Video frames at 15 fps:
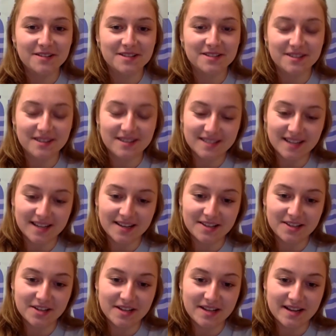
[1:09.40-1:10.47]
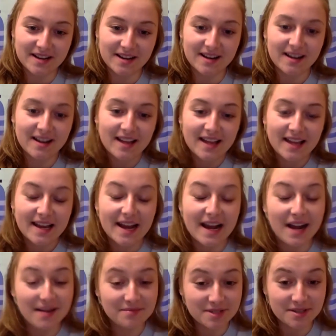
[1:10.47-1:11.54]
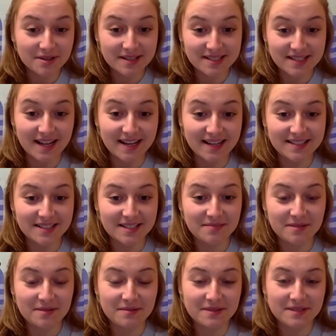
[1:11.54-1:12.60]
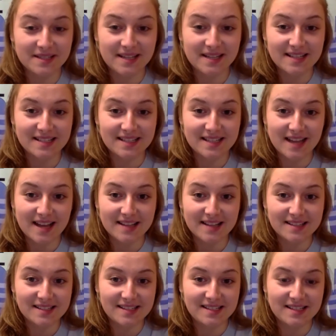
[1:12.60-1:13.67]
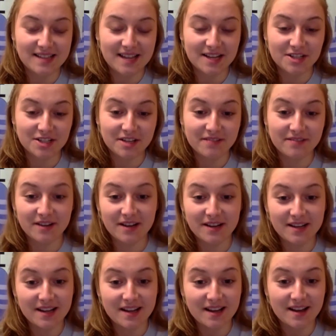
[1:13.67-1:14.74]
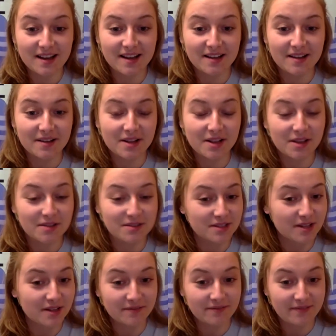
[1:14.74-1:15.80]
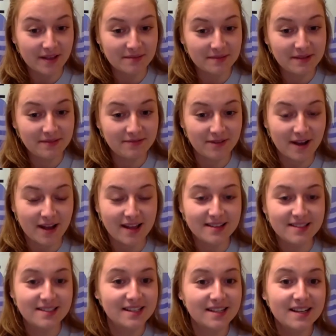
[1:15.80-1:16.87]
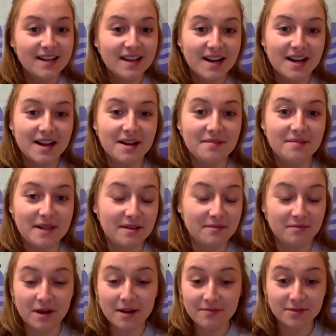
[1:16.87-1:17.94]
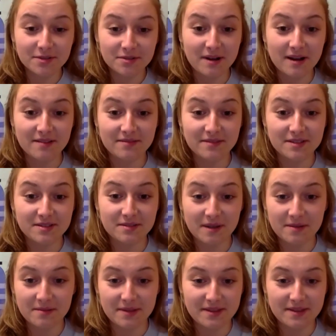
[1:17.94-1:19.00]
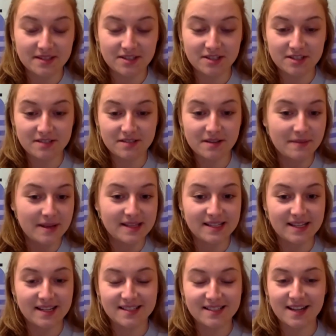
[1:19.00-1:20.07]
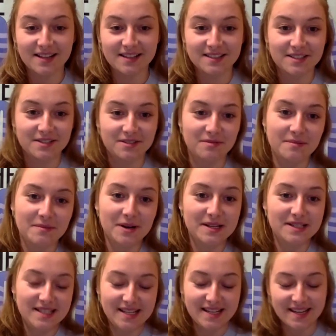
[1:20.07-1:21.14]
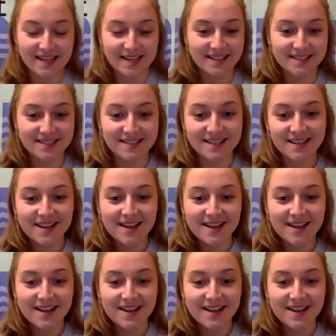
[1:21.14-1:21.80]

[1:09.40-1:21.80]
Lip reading: so excited you're here, and I'm so excited to speak with today's guest. He's actually a very close family friend, and I'm grateful to have swam with such an amazing and talented swimmer as he is.